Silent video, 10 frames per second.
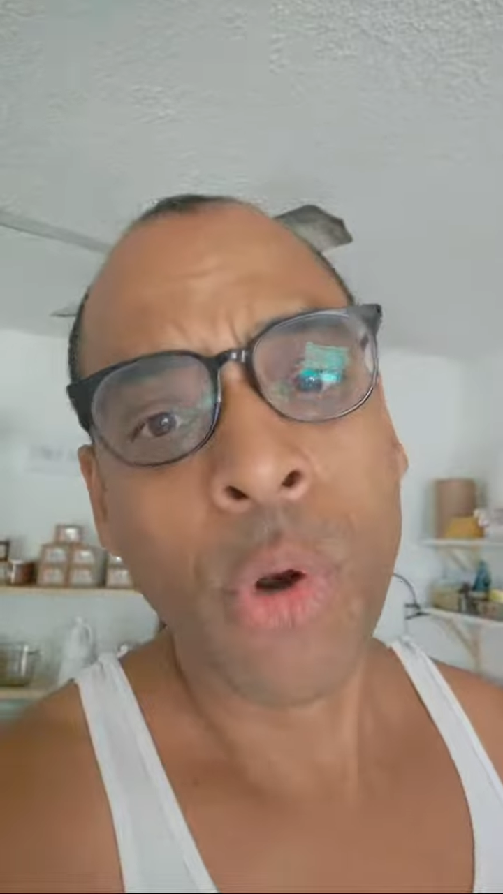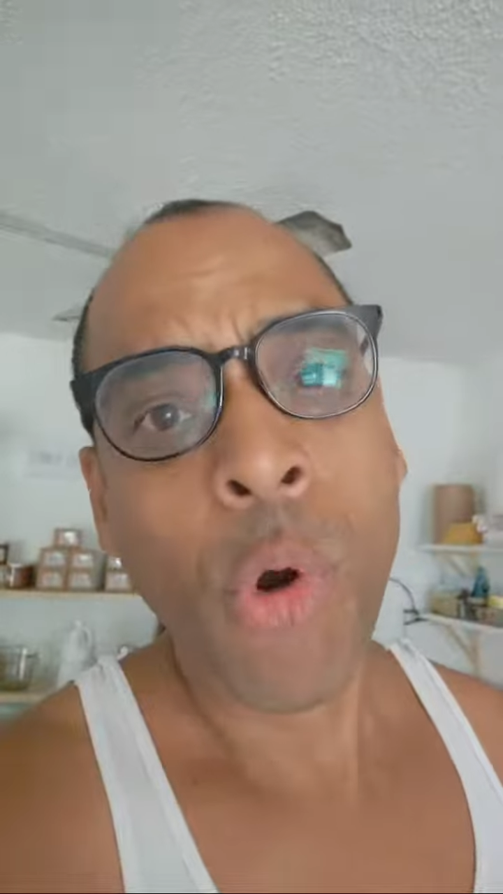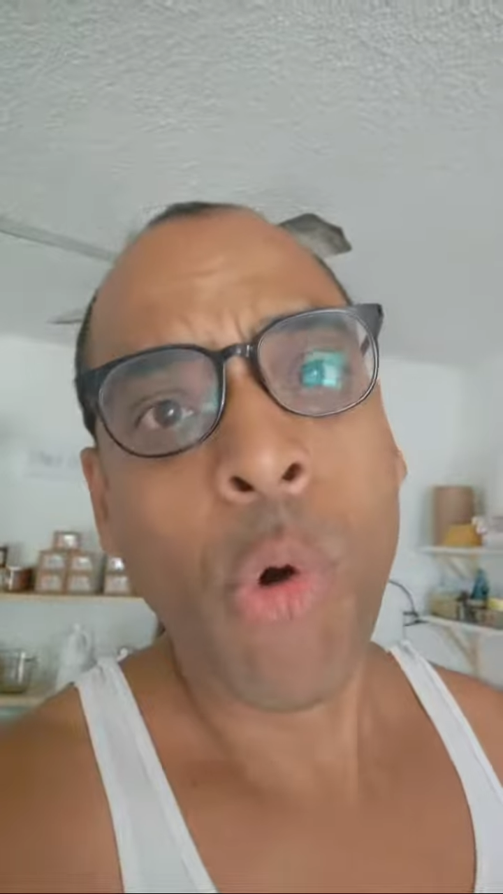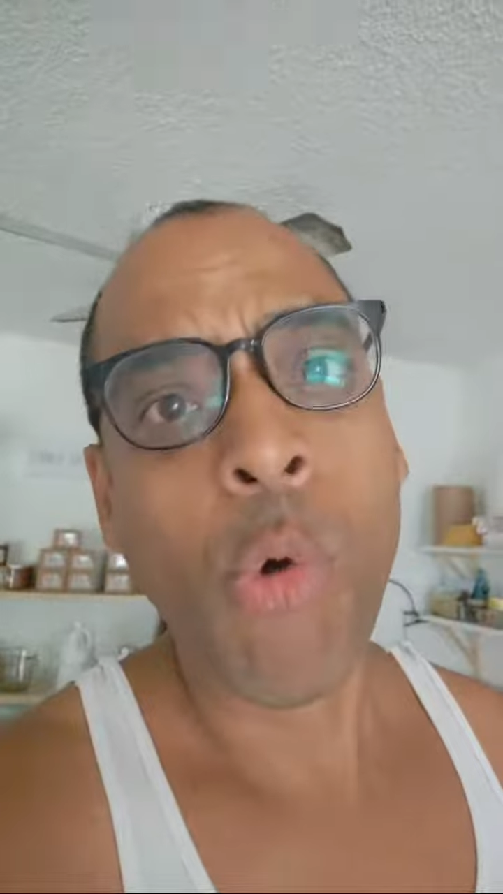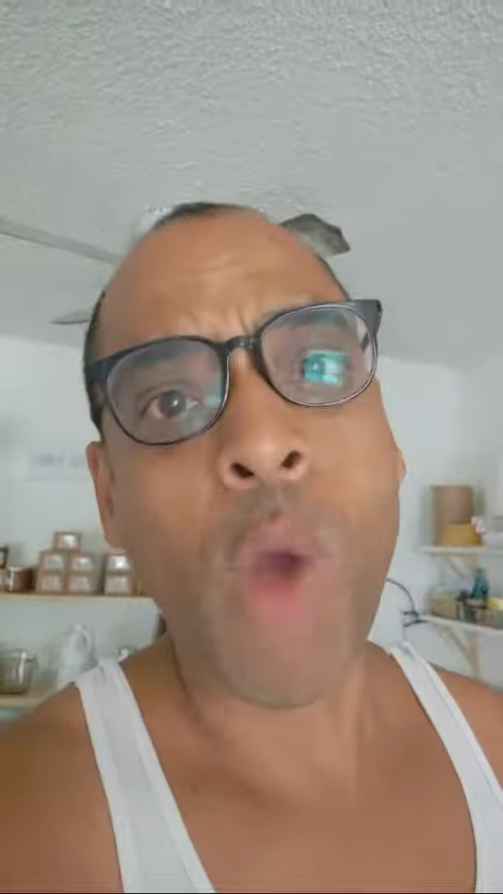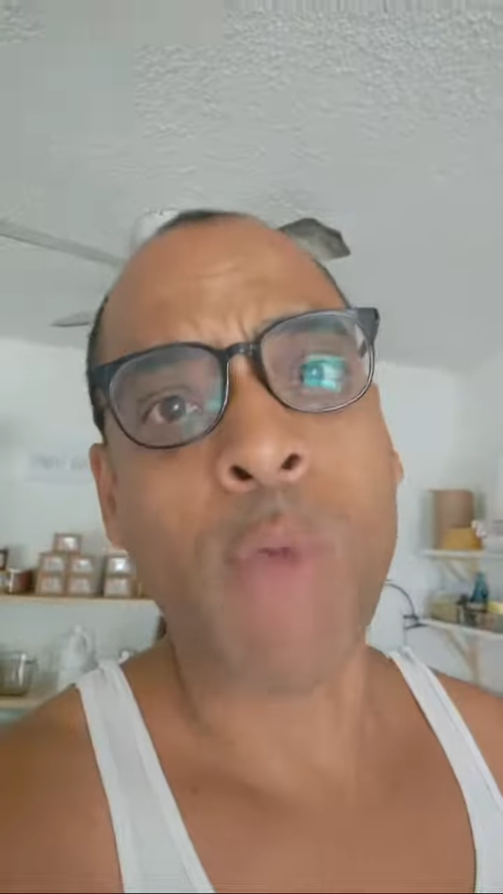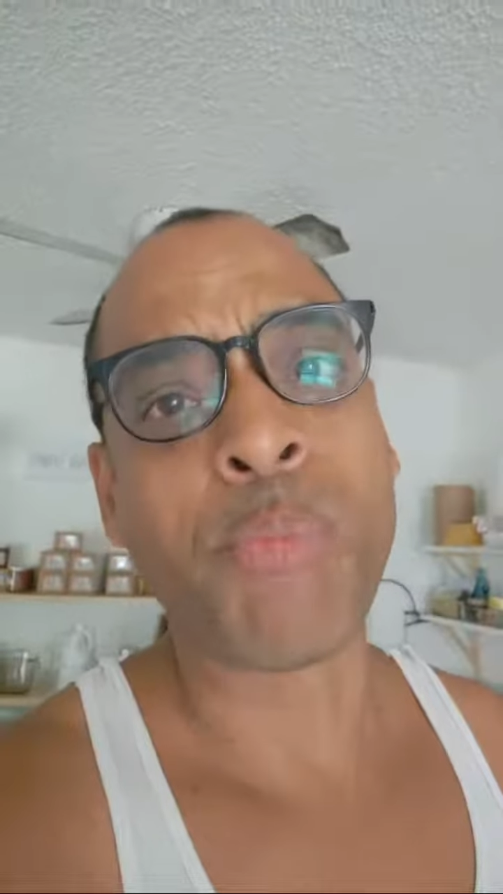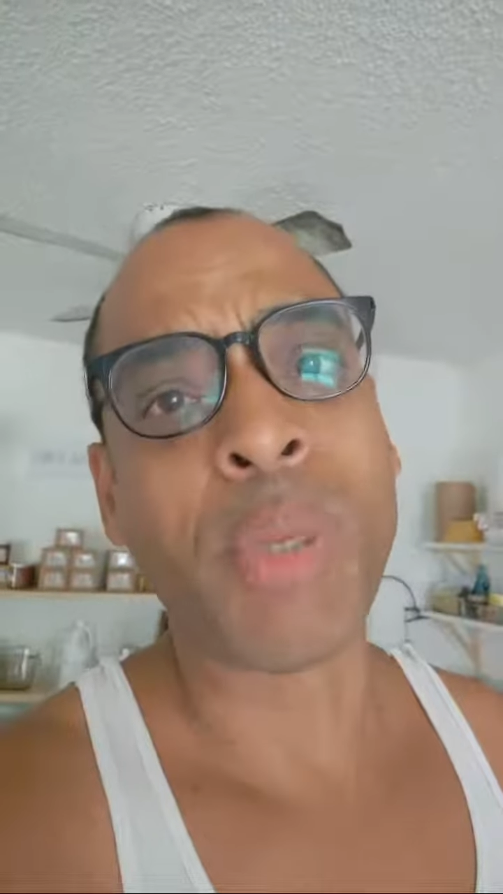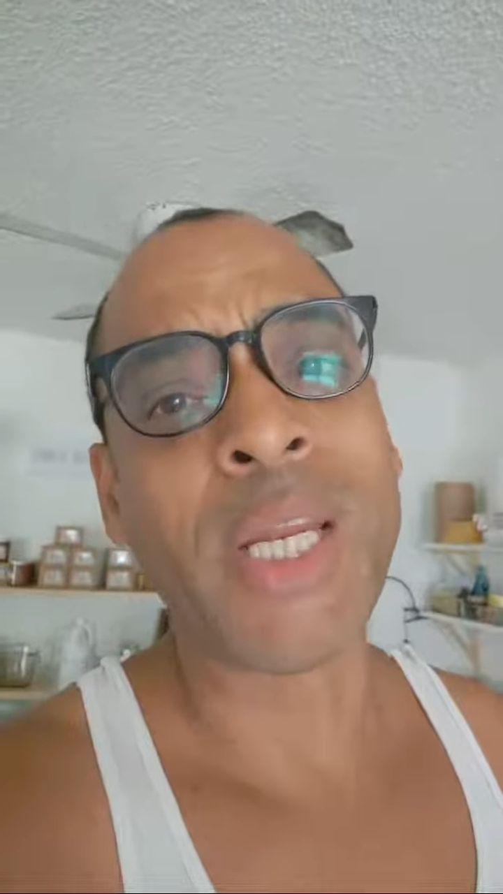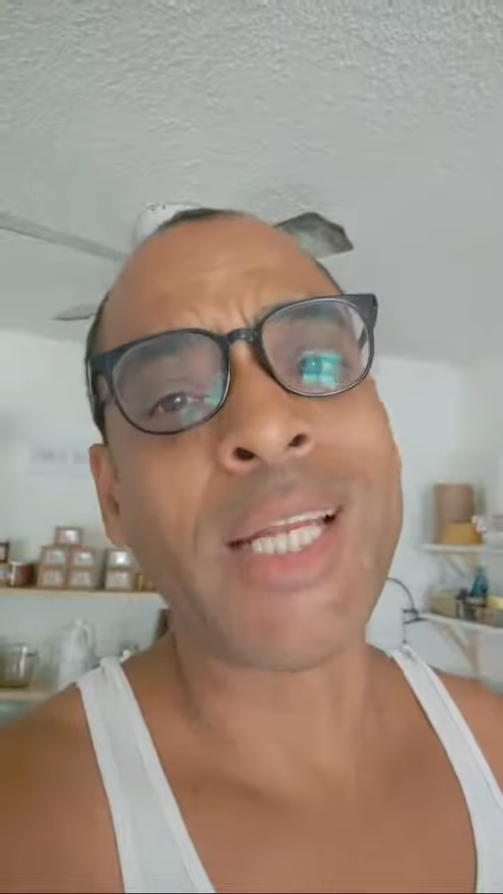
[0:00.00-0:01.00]
who have
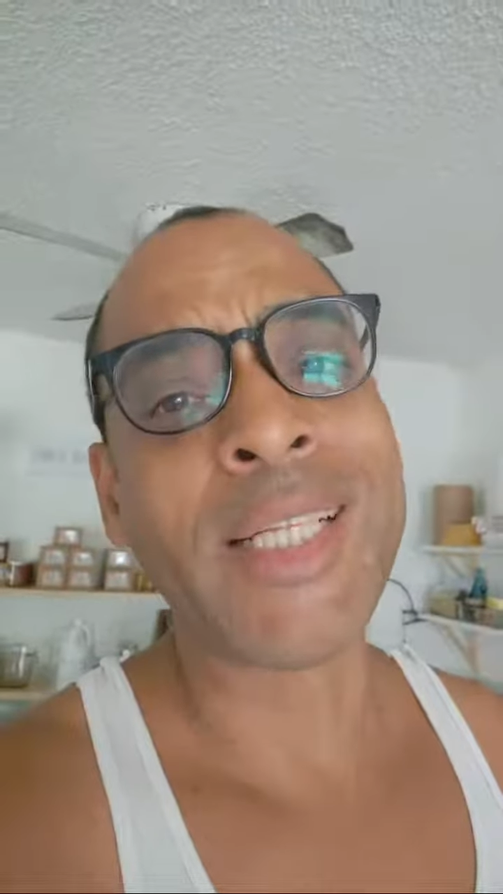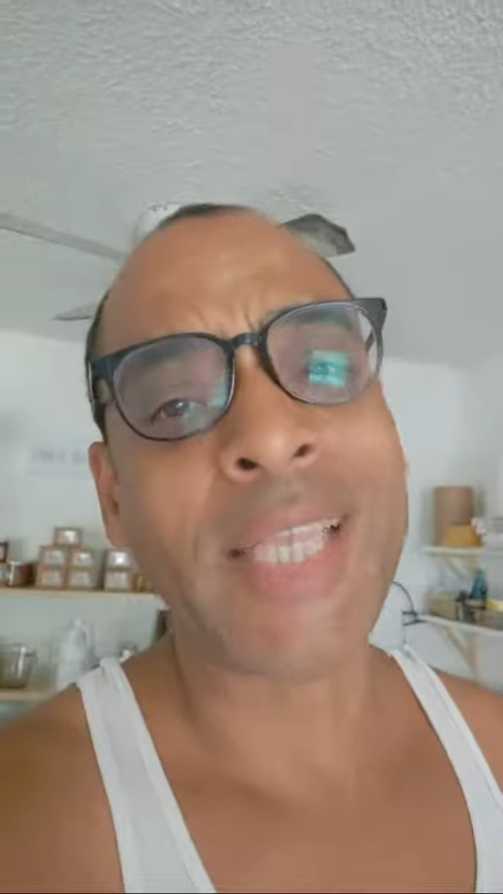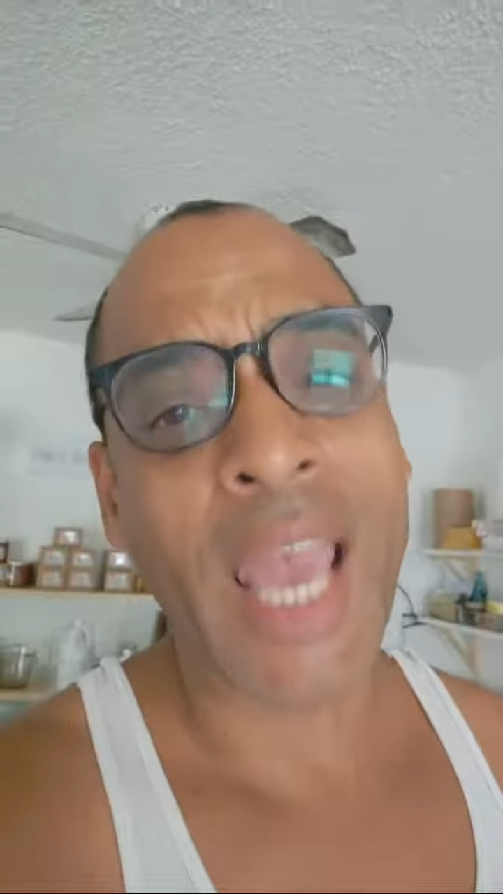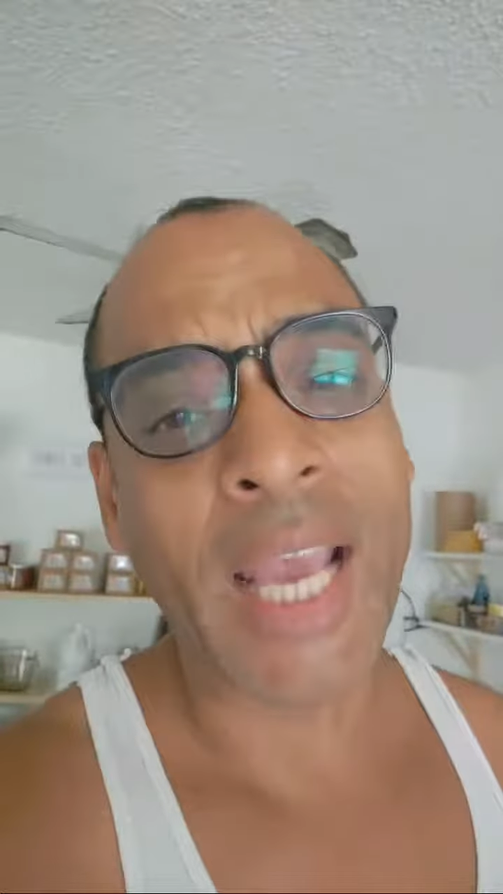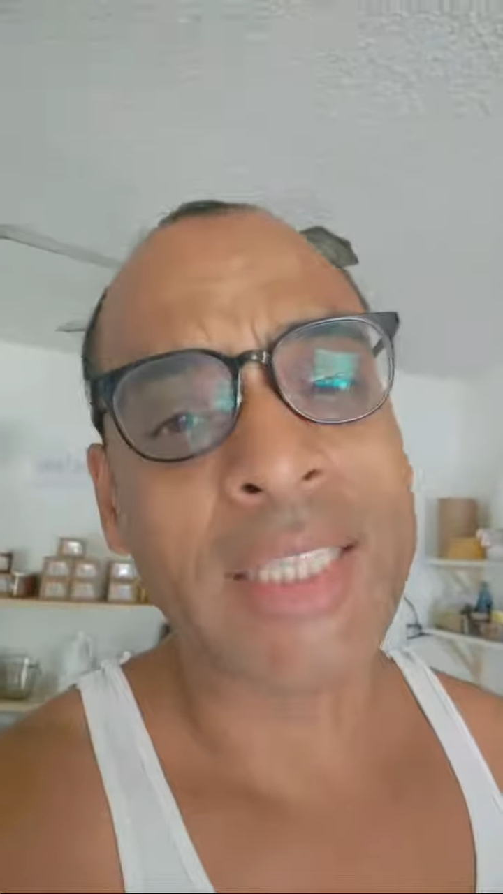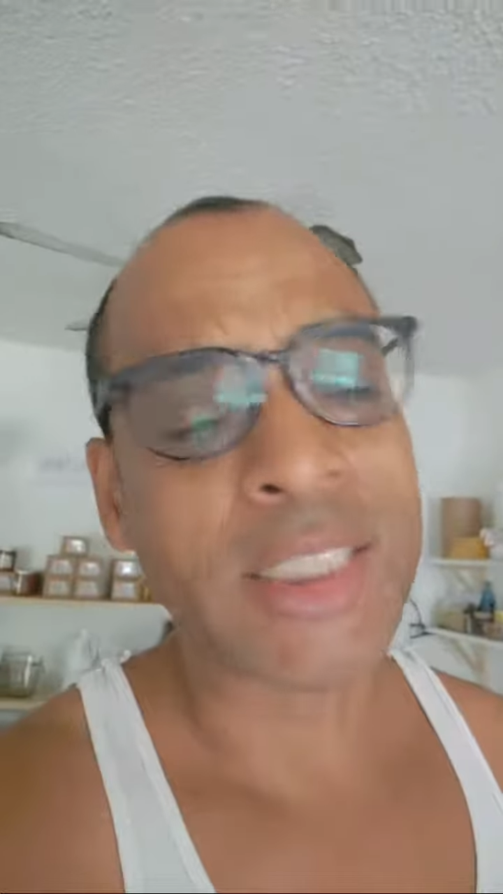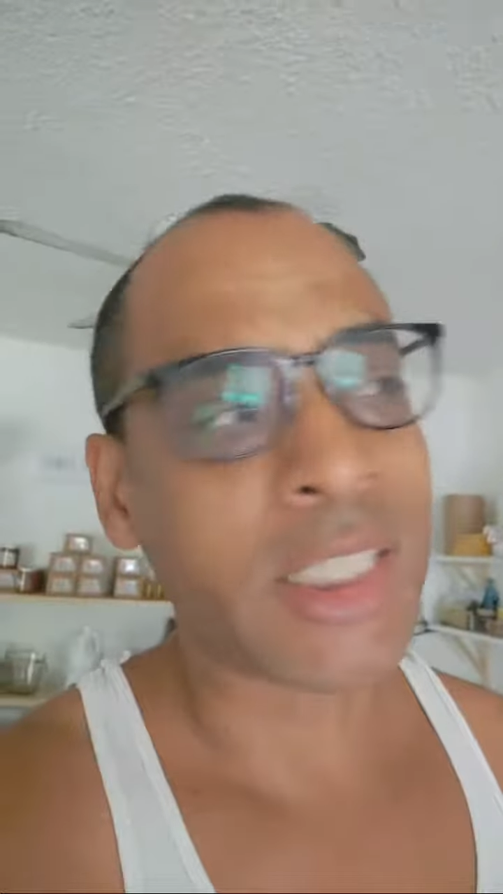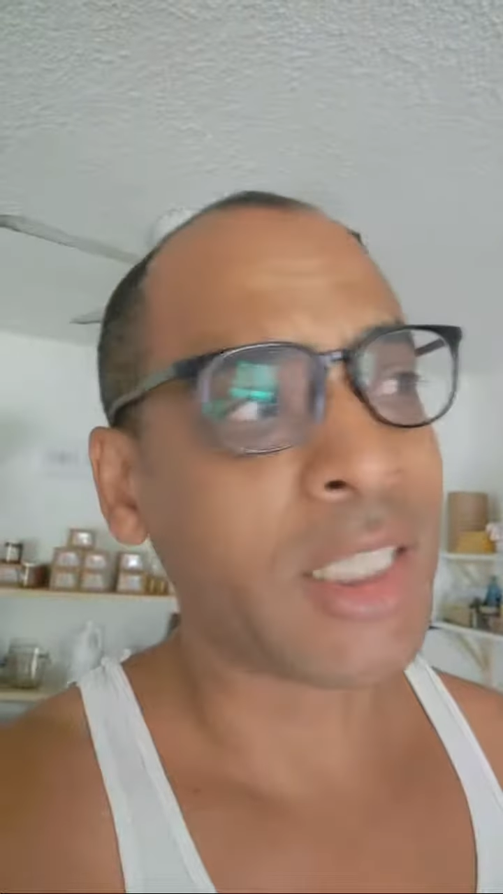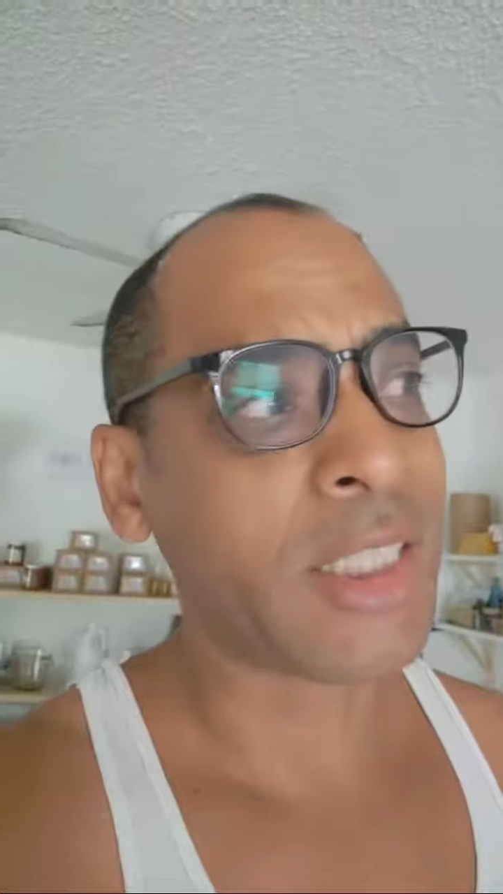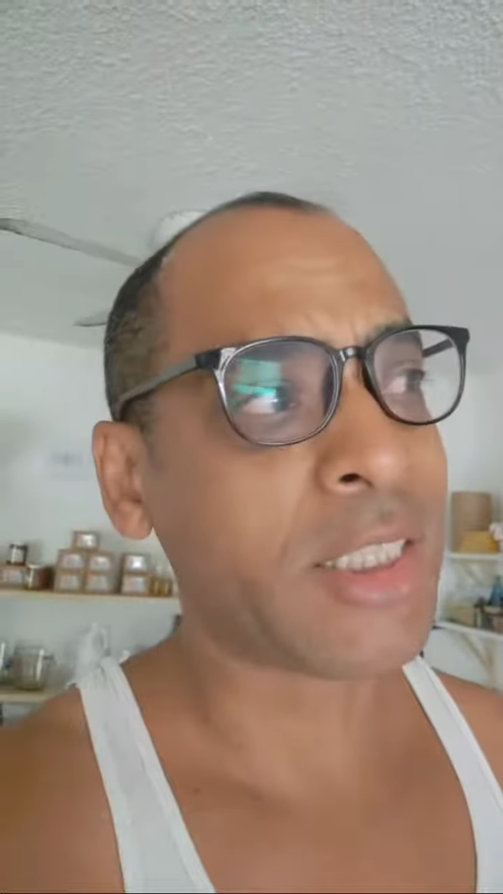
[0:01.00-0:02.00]
been engaged in these